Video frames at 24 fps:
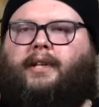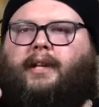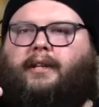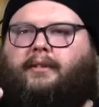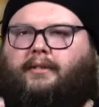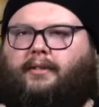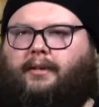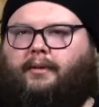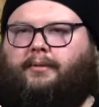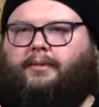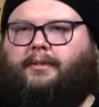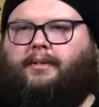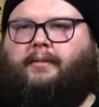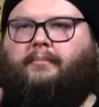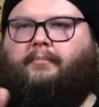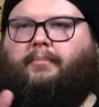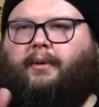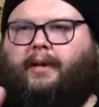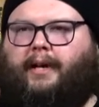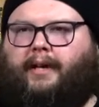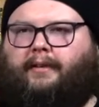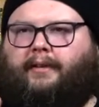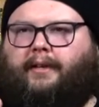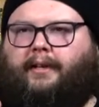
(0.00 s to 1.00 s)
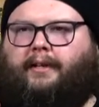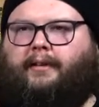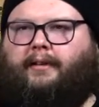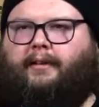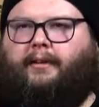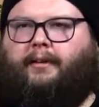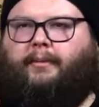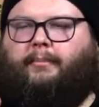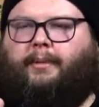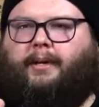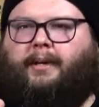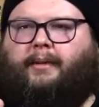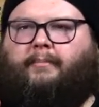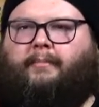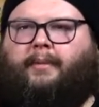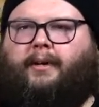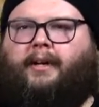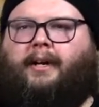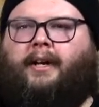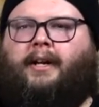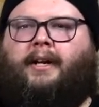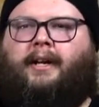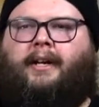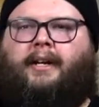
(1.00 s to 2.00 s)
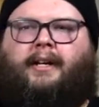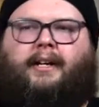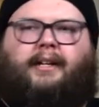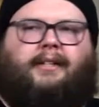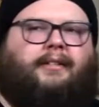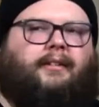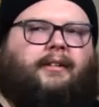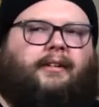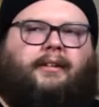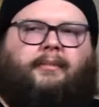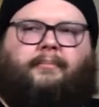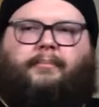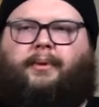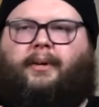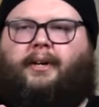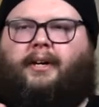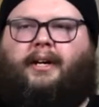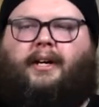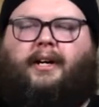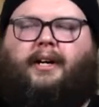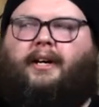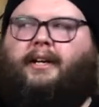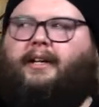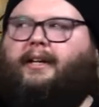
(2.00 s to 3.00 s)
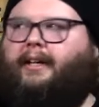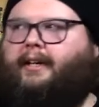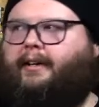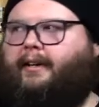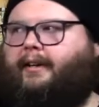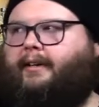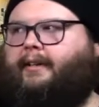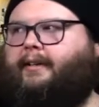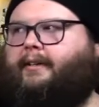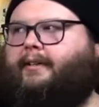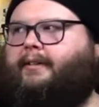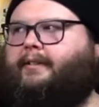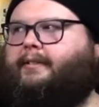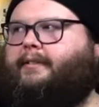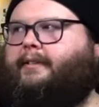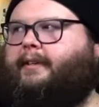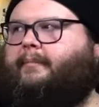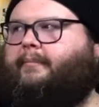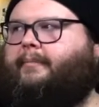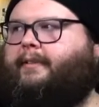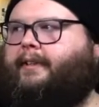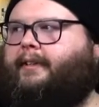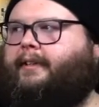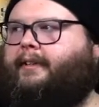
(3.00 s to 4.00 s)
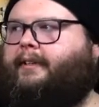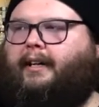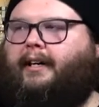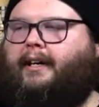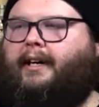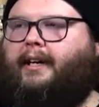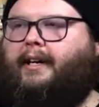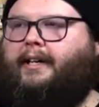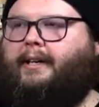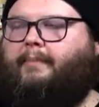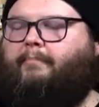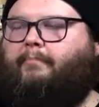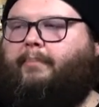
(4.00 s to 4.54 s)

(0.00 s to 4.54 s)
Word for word: That toasted bread thing a little bit, but it's like you put honey on it or something, a honey